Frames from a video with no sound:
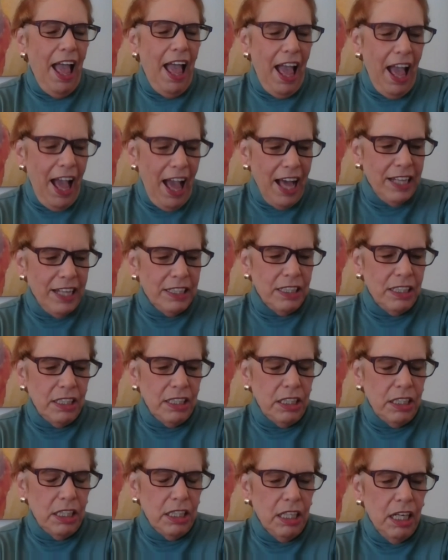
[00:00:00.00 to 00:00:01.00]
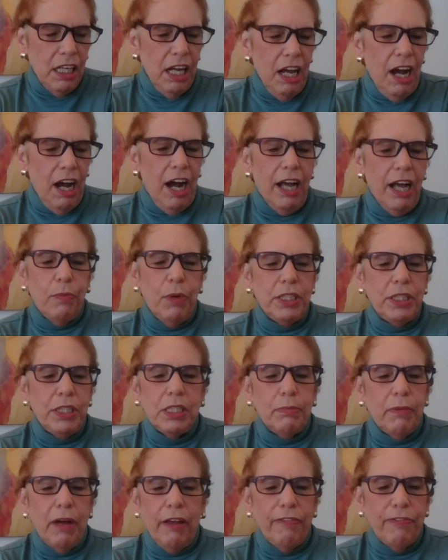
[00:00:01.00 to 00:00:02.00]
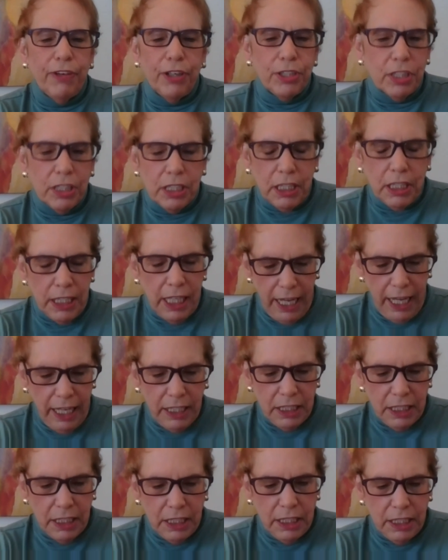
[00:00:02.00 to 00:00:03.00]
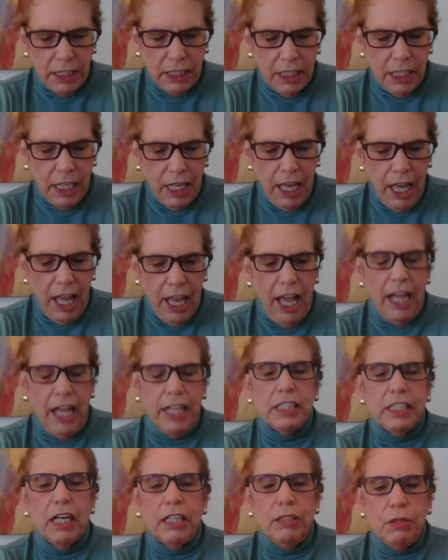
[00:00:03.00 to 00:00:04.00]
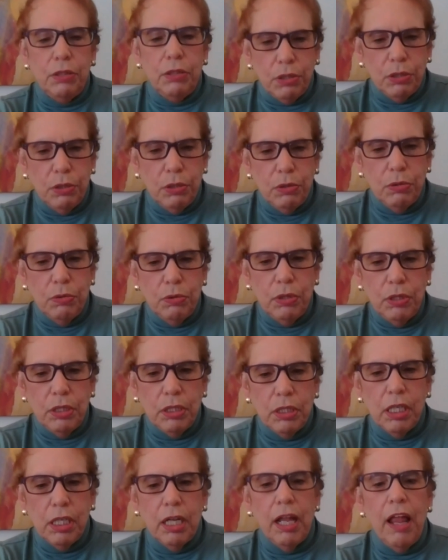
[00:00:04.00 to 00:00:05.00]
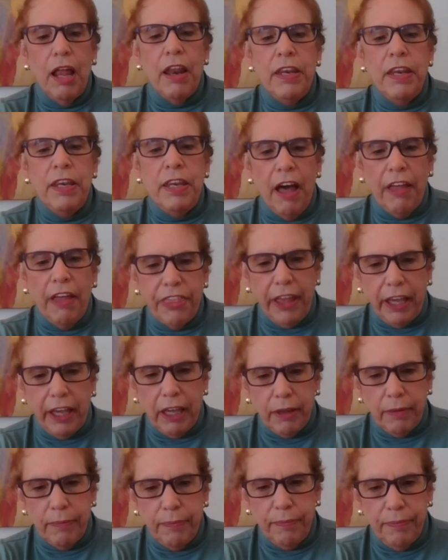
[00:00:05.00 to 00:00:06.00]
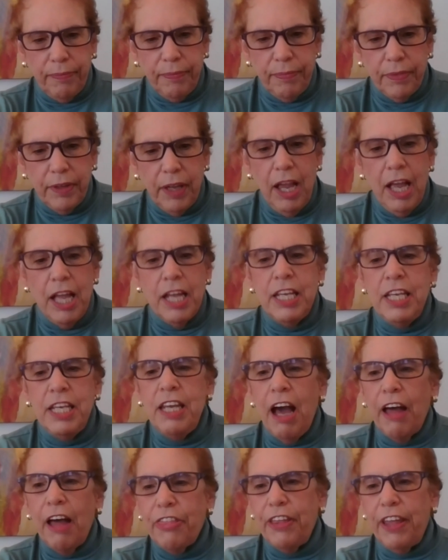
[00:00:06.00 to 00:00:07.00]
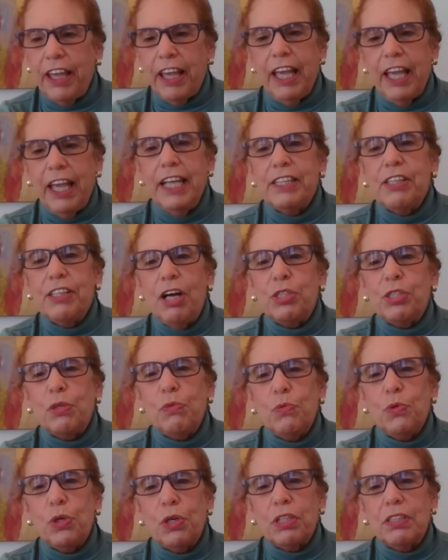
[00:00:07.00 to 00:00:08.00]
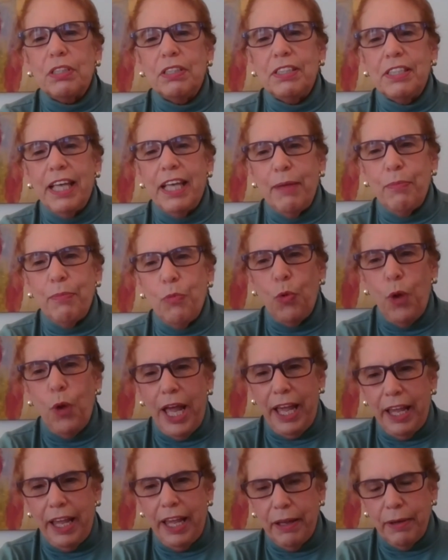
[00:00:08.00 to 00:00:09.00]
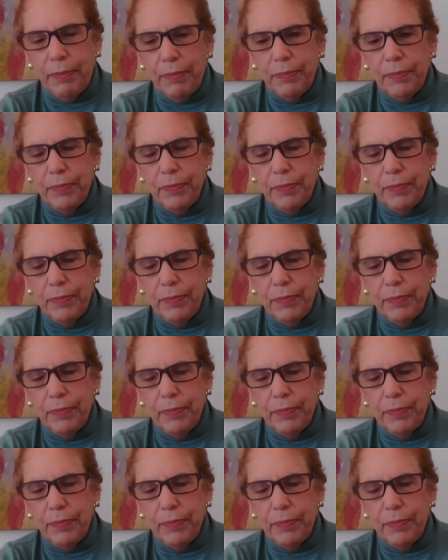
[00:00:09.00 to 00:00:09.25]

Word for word: And I went to my first class and I knew nothing. Nothing. It doesn't work the same way.